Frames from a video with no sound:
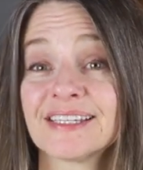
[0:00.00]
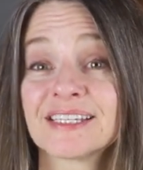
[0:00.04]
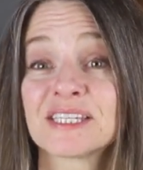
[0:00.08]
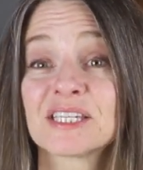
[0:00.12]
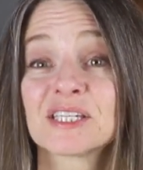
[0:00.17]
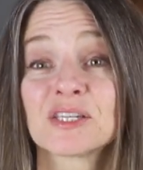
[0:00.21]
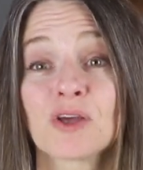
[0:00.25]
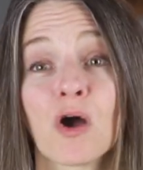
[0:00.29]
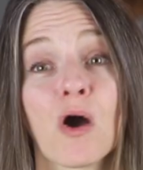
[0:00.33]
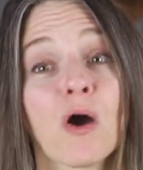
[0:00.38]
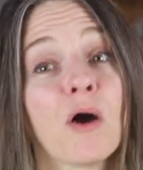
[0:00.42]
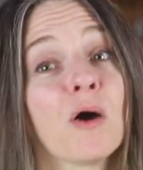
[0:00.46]
this
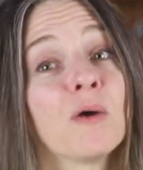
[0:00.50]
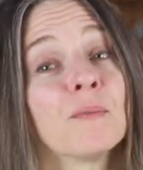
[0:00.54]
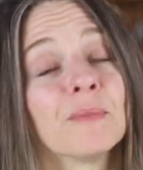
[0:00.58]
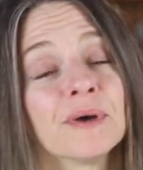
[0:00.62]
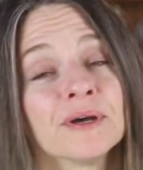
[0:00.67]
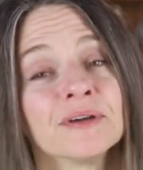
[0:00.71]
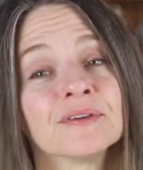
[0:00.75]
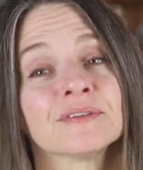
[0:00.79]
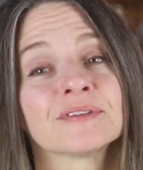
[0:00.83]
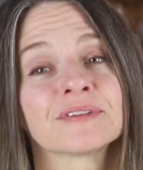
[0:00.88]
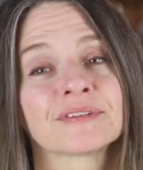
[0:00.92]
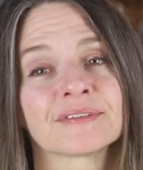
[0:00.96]
is
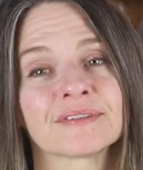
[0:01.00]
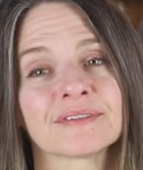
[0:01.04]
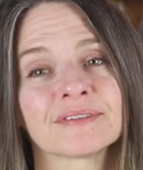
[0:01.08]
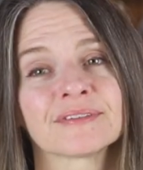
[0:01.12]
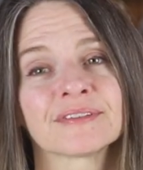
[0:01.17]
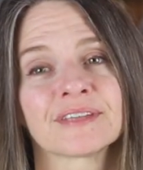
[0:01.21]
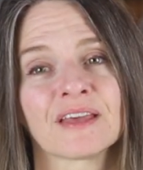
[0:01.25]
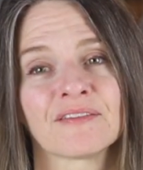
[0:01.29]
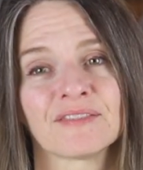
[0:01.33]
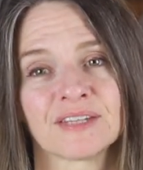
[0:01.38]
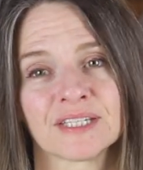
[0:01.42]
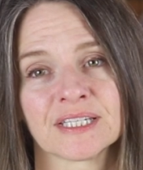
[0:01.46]
almost
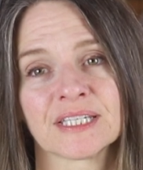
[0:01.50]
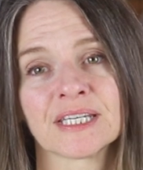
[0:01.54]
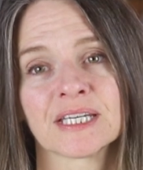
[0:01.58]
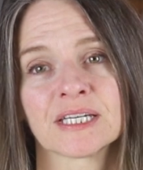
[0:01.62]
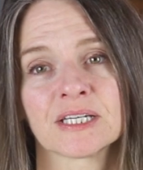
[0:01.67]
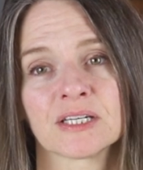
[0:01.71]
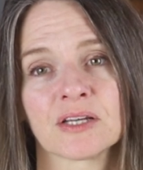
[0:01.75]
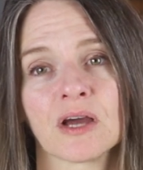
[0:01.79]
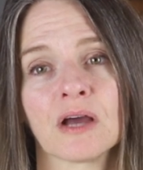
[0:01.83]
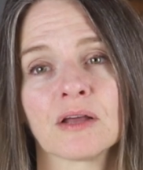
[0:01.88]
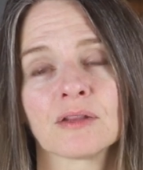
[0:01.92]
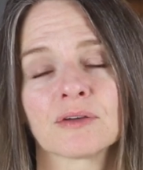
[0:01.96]

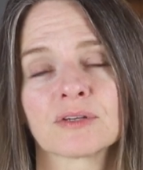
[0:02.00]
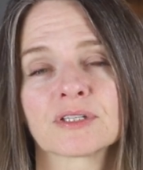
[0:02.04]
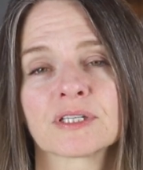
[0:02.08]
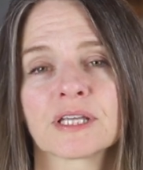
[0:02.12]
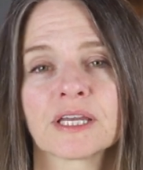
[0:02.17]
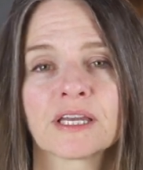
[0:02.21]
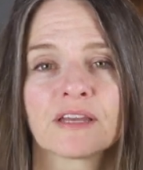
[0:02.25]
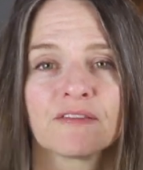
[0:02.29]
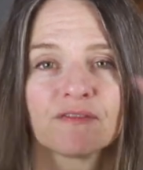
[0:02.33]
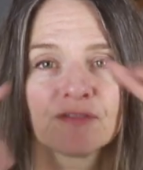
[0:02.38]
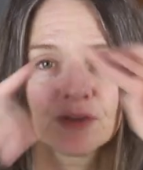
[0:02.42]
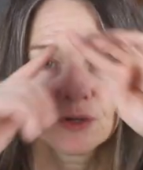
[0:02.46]
$17.
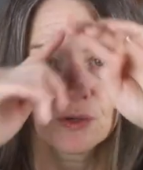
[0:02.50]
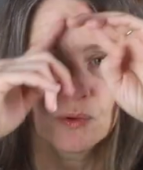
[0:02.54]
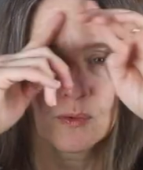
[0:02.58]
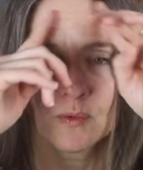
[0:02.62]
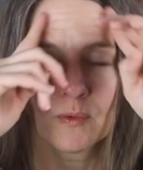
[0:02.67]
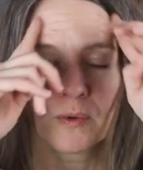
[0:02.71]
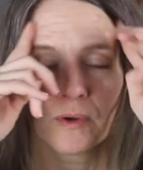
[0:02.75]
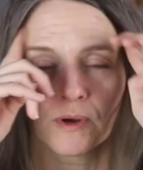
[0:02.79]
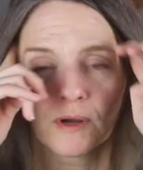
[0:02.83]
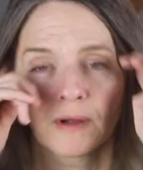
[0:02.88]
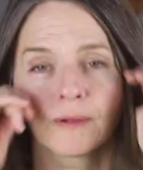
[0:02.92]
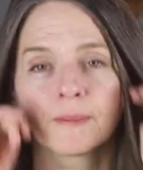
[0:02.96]
Like if
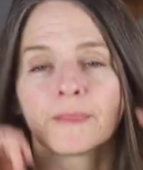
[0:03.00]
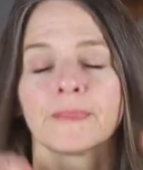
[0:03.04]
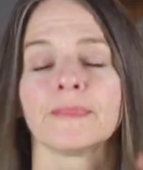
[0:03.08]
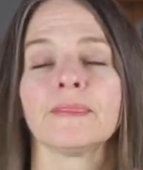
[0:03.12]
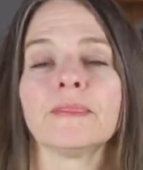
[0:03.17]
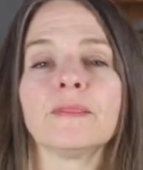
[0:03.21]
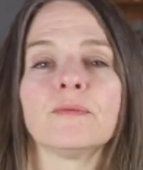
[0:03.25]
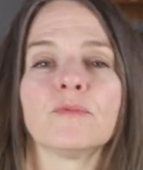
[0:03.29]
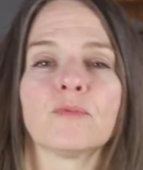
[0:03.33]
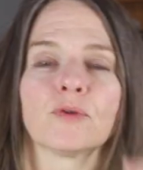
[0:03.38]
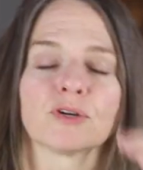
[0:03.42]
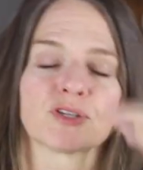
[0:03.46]
you
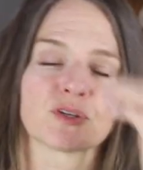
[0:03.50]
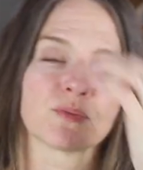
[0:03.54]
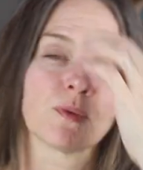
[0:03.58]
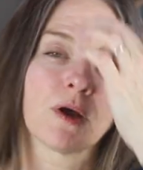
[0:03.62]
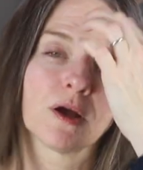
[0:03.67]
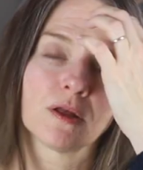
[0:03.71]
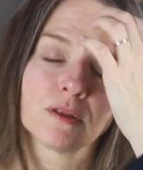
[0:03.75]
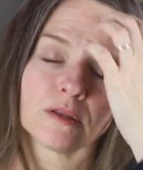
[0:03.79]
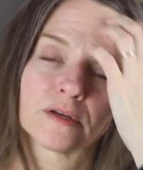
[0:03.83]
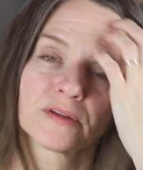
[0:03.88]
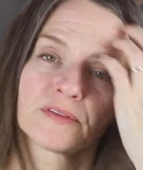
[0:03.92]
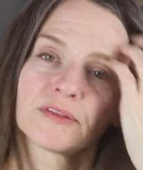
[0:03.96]
were
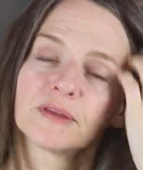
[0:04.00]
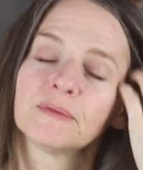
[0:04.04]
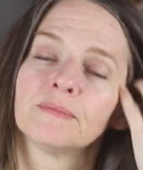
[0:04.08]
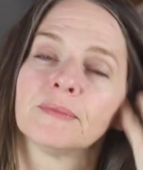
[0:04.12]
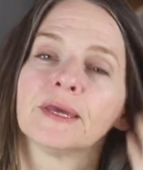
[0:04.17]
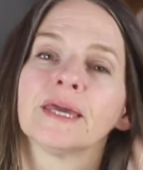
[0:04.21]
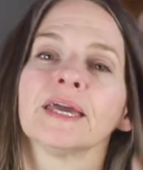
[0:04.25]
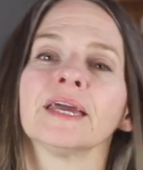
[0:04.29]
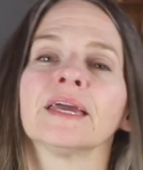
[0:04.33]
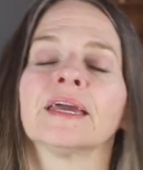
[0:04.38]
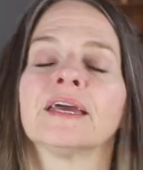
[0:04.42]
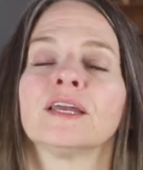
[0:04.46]
smaller than
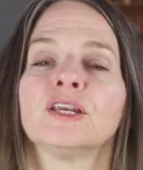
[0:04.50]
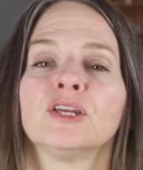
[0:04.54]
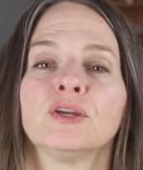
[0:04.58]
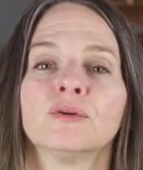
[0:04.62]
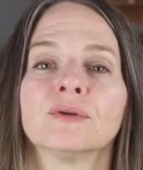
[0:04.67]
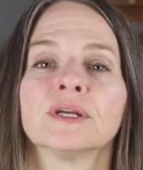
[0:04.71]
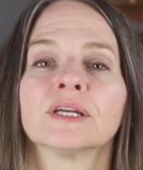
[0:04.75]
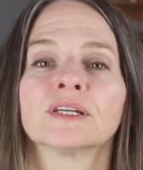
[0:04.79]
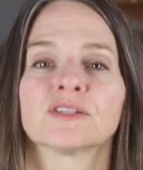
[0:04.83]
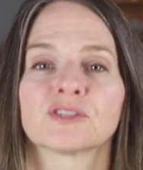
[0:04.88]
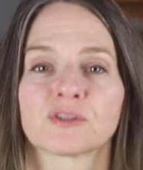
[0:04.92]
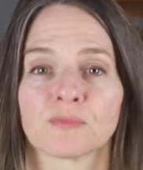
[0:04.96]
me and
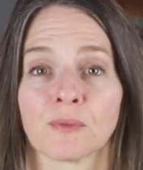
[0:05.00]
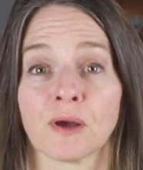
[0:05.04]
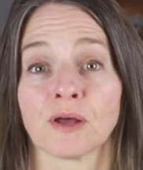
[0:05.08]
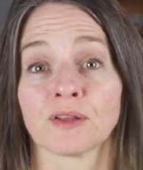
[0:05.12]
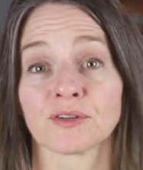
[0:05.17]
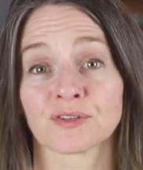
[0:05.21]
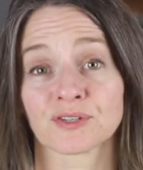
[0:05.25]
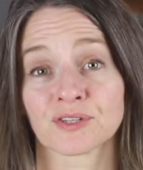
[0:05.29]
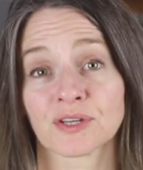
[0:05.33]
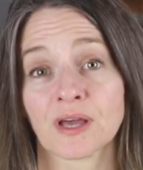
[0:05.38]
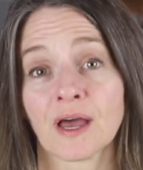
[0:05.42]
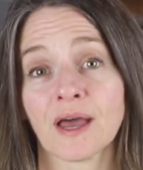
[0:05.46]
you knit a
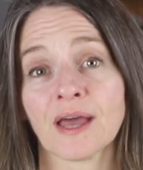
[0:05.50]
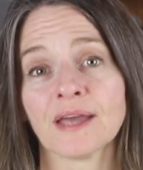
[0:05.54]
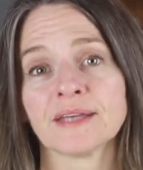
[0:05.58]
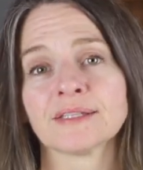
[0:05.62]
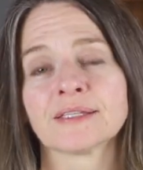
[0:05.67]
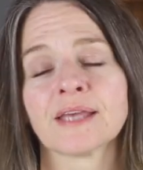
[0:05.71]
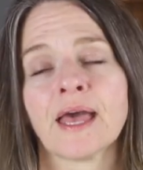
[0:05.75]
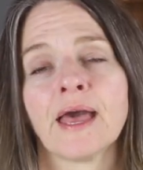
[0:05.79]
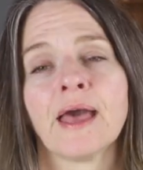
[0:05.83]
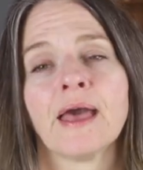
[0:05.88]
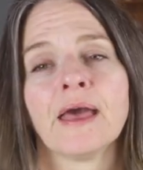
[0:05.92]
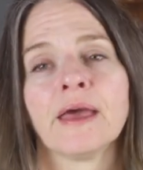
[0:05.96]
smaller
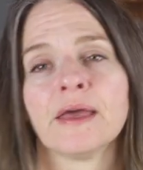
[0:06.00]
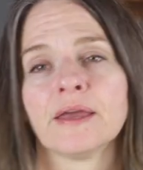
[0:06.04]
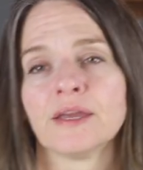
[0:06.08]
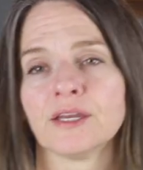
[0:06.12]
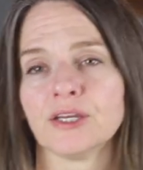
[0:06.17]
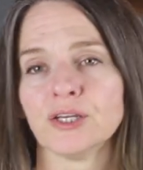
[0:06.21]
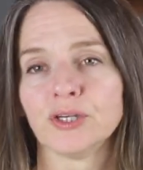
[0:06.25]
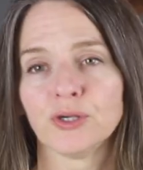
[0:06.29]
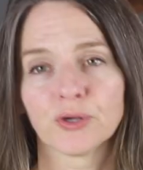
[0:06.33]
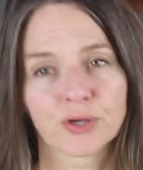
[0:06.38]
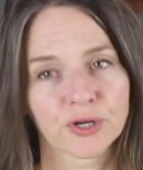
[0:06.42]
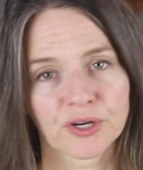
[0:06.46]
size,
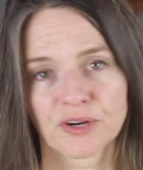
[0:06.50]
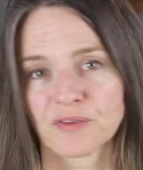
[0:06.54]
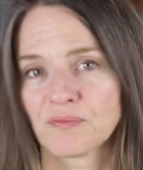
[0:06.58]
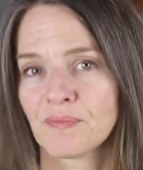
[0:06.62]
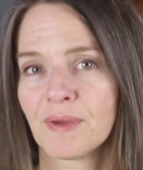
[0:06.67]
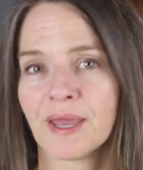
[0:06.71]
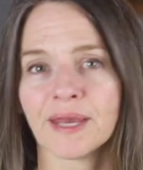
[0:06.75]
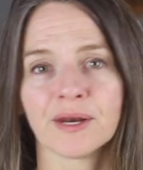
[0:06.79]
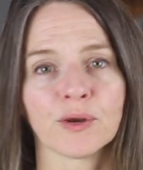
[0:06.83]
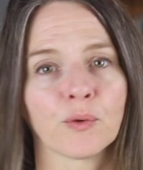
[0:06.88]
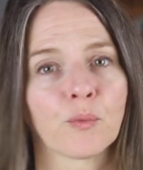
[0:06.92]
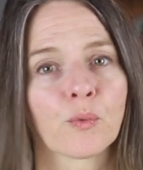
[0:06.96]
you could have
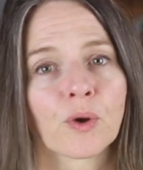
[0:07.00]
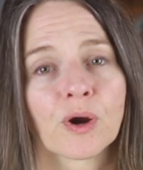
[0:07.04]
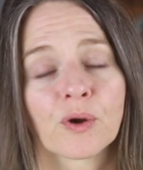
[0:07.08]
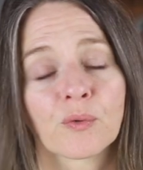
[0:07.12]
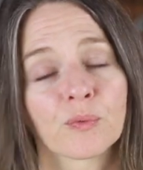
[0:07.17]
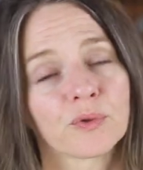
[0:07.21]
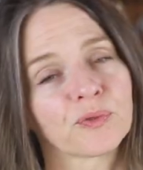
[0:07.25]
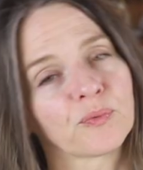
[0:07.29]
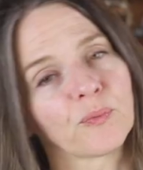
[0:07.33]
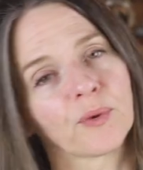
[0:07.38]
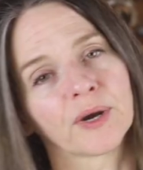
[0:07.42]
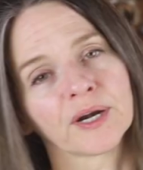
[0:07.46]
made it
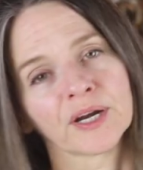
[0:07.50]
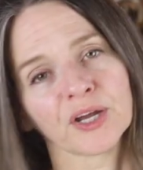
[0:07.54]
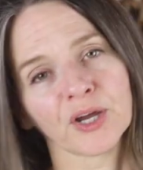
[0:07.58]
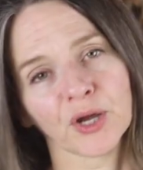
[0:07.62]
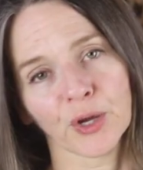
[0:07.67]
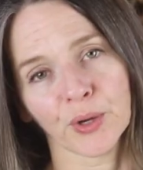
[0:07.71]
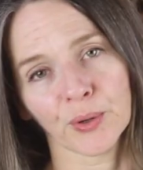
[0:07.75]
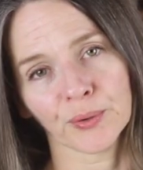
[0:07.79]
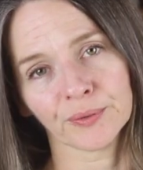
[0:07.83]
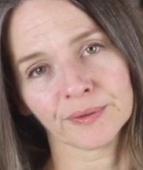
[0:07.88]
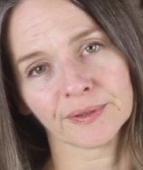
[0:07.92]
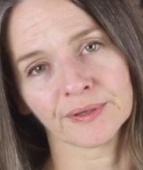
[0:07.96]
work with one
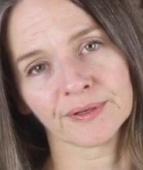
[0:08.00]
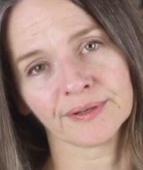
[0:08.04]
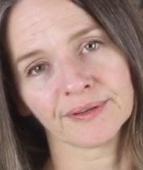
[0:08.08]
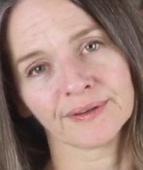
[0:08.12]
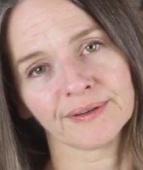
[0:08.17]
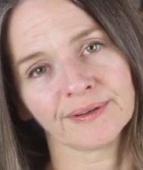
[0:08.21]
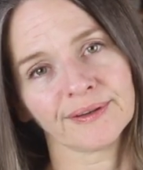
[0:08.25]
cone.